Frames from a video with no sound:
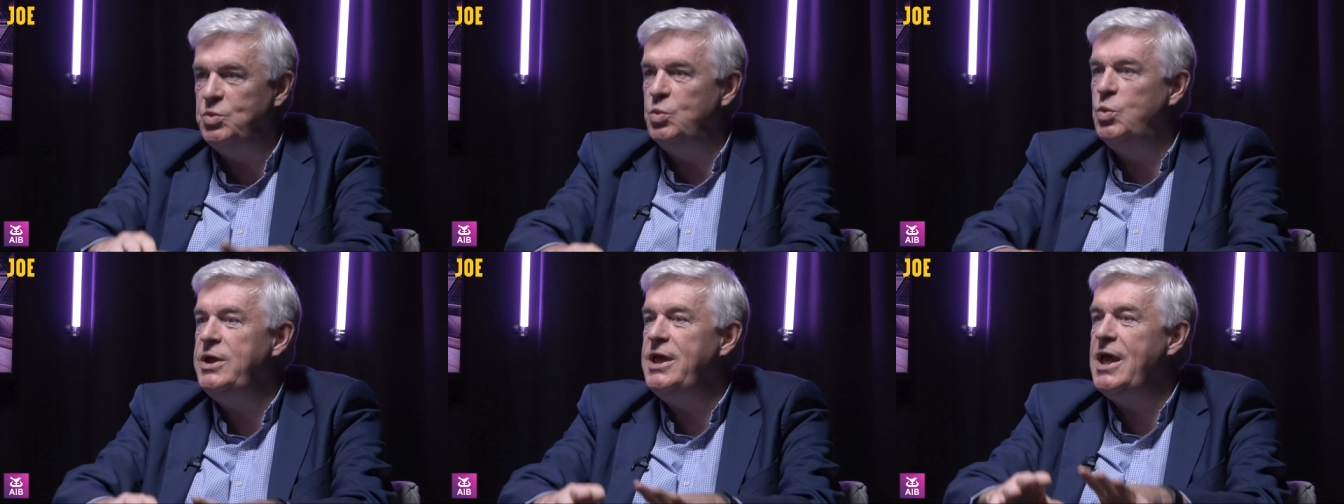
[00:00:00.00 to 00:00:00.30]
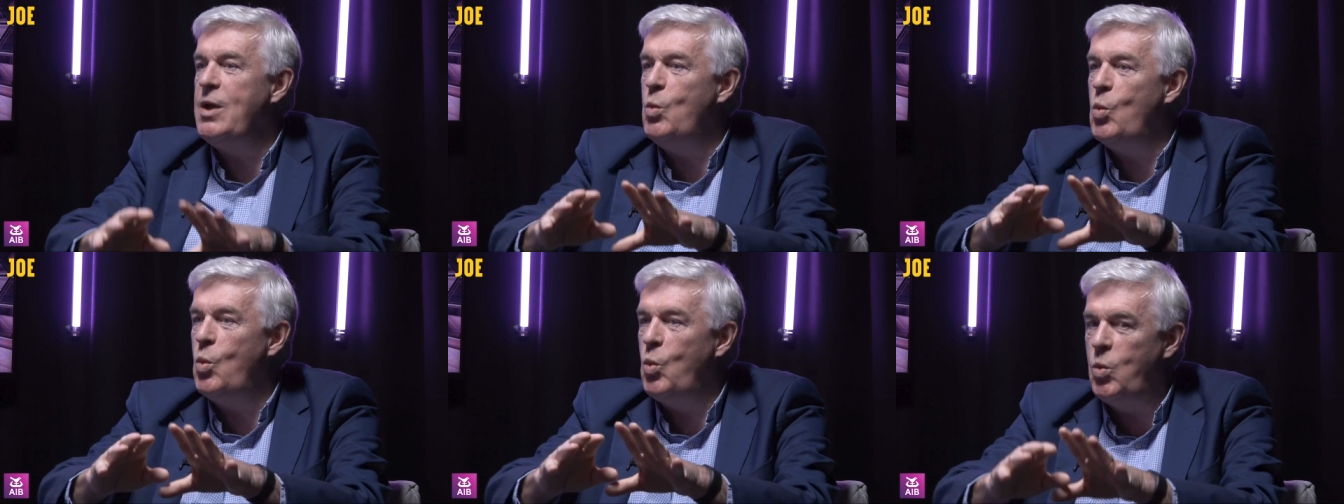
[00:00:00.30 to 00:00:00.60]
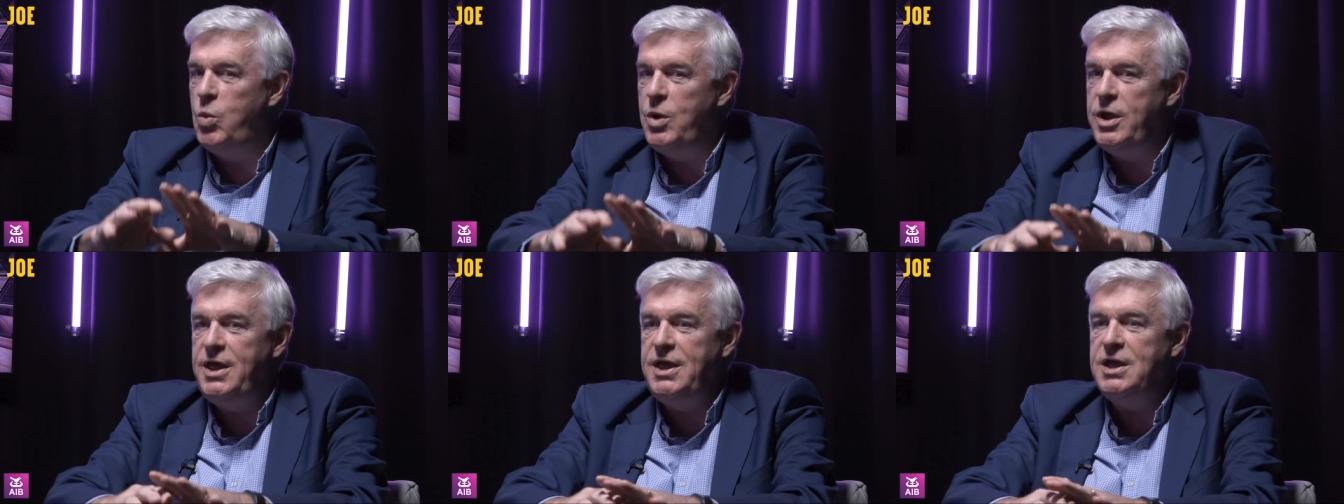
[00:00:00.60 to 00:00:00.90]

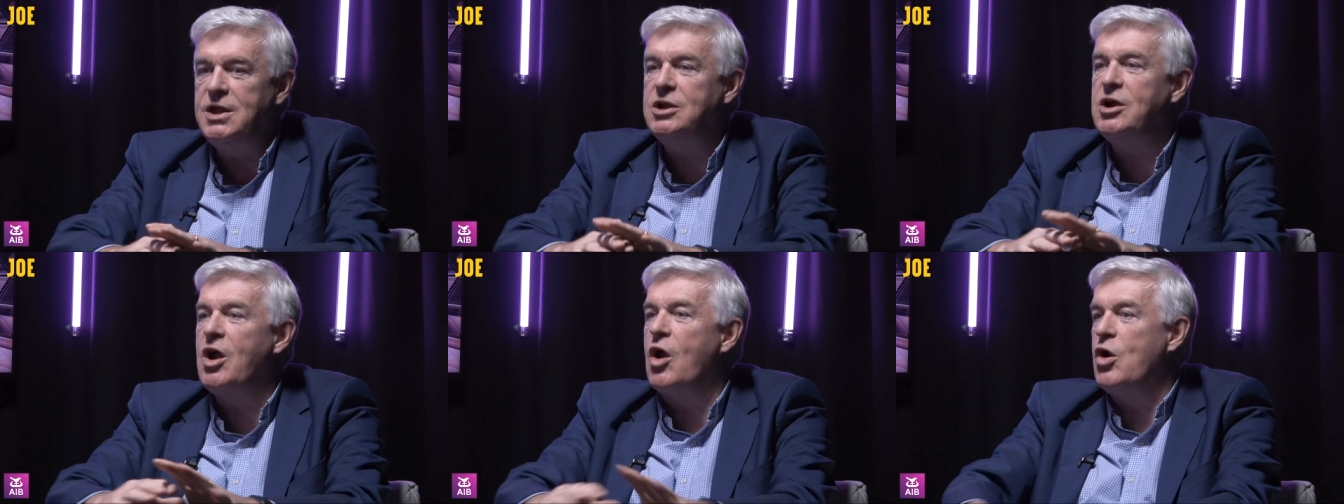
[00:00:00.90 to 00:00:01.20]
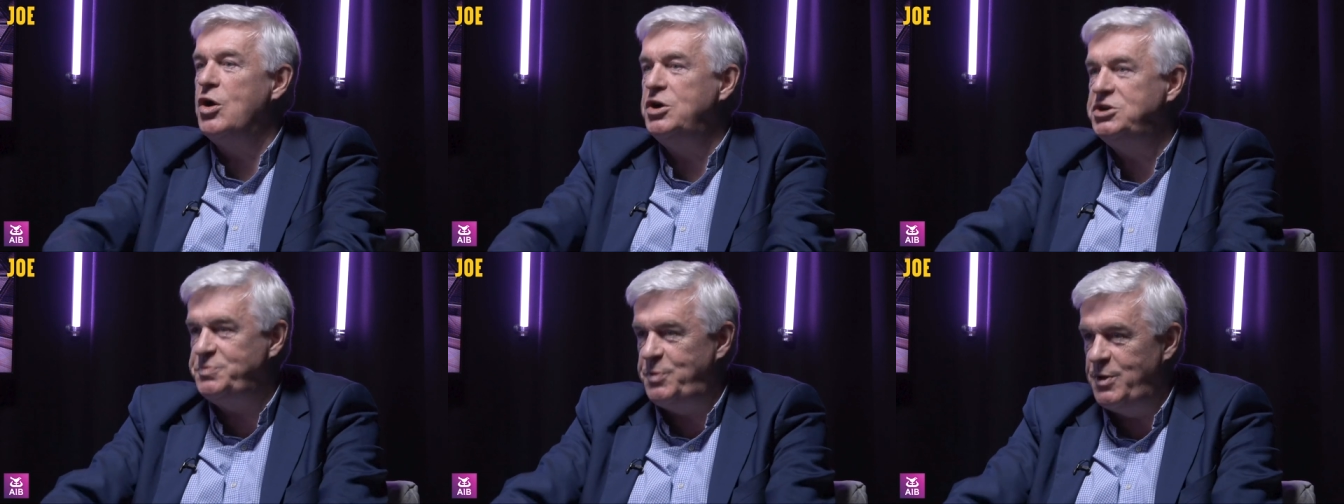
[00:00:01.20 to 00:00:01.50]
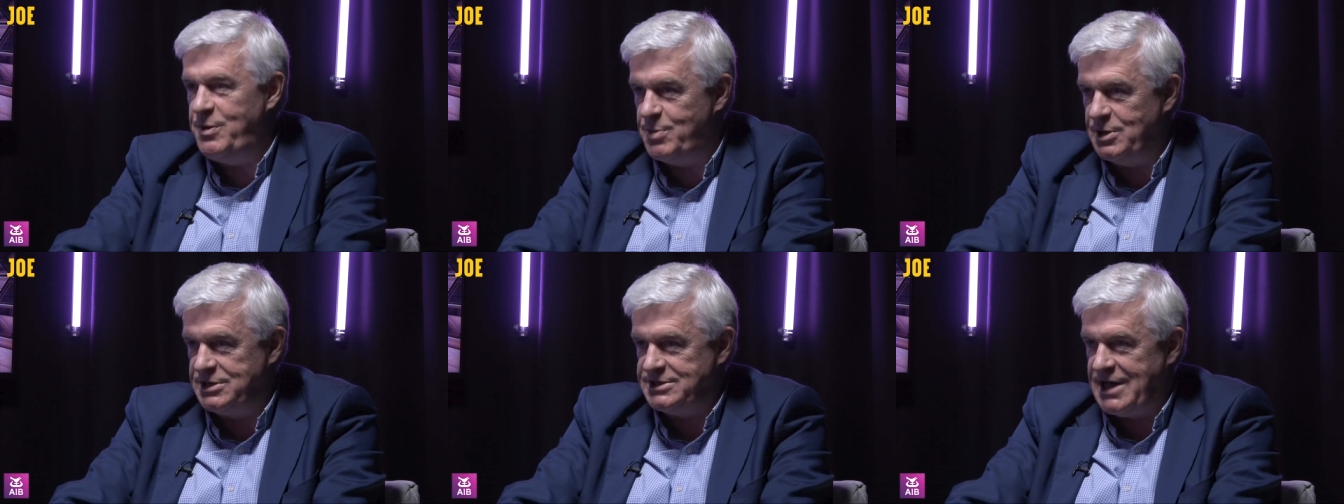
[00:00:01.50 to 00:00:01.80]
We encourage
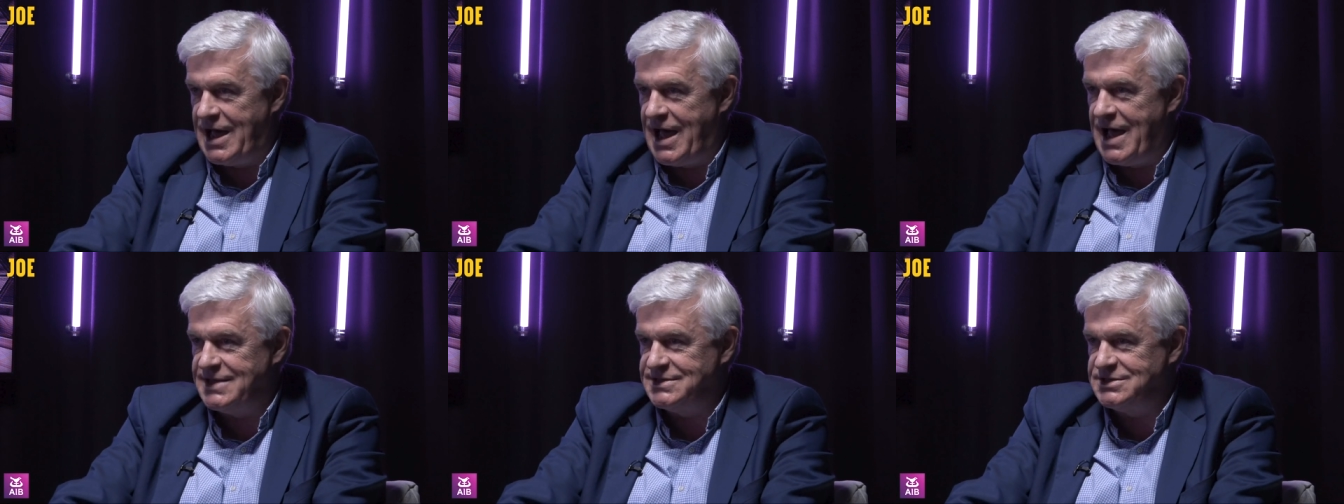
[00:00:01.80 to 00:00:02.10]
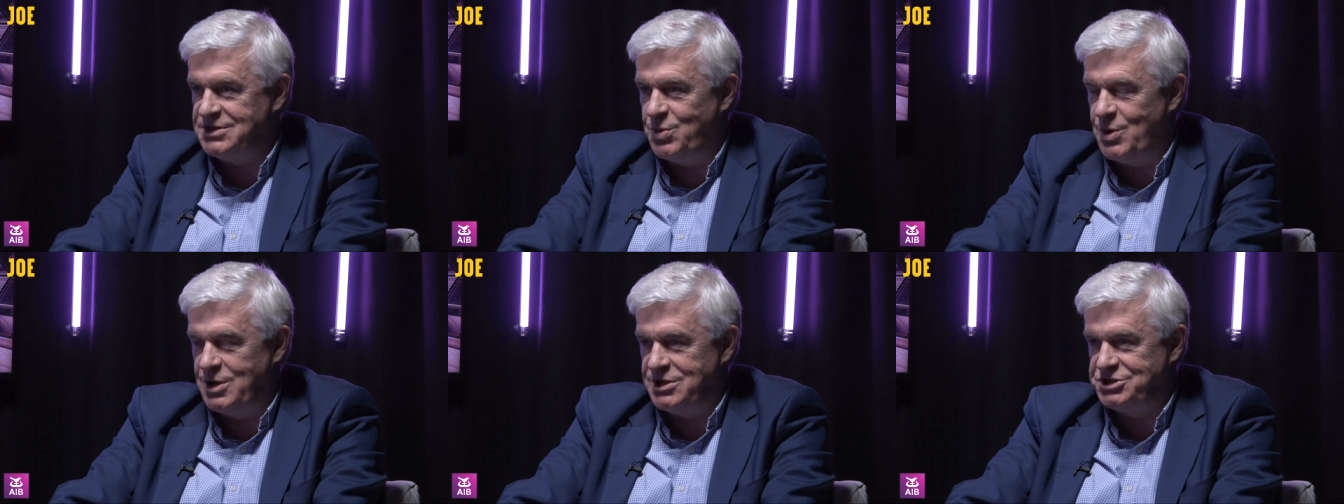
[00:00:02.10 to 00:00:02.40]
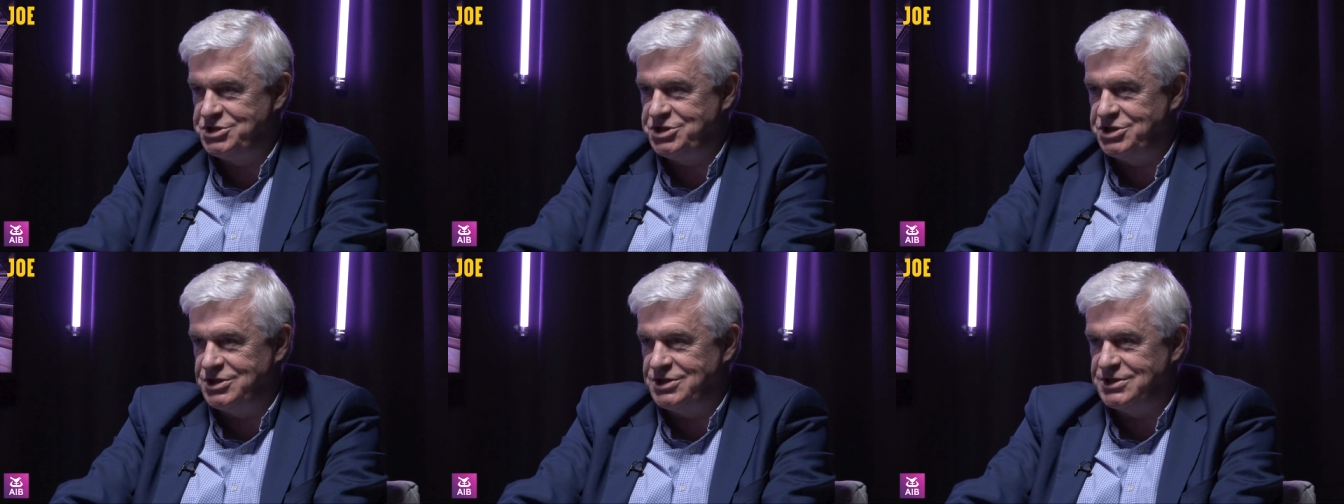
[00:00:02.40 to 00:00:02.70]
people to ask
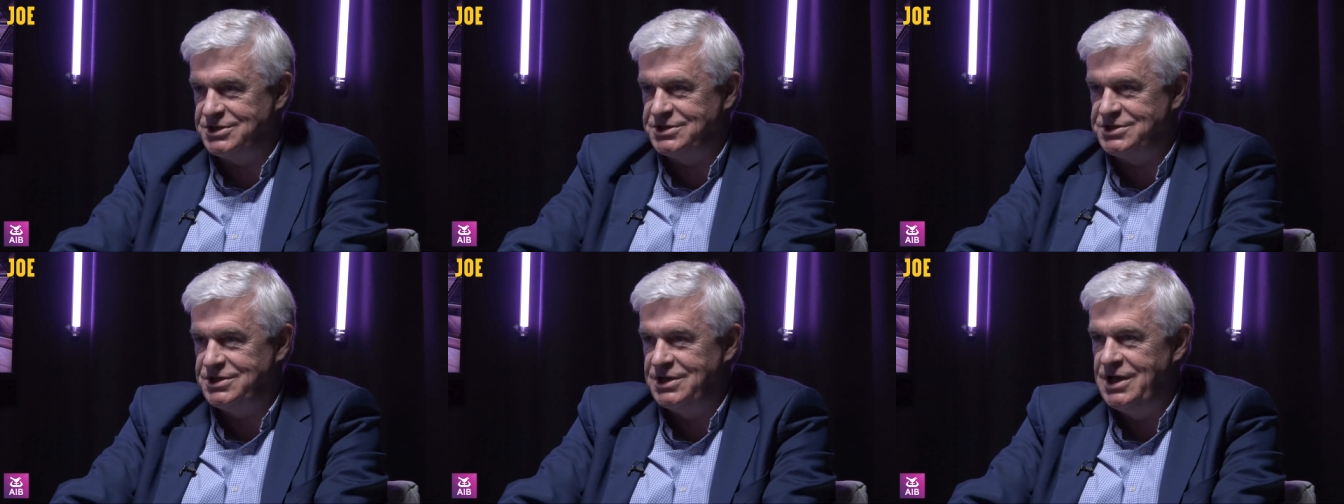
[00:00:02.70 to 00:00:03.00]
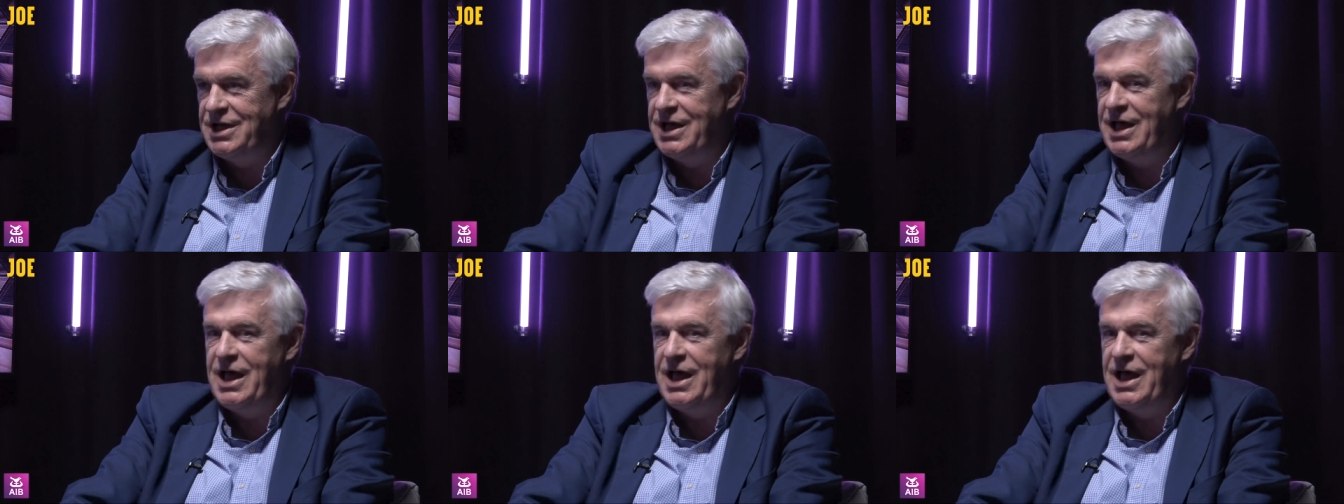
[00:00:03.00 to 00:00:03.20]
questions.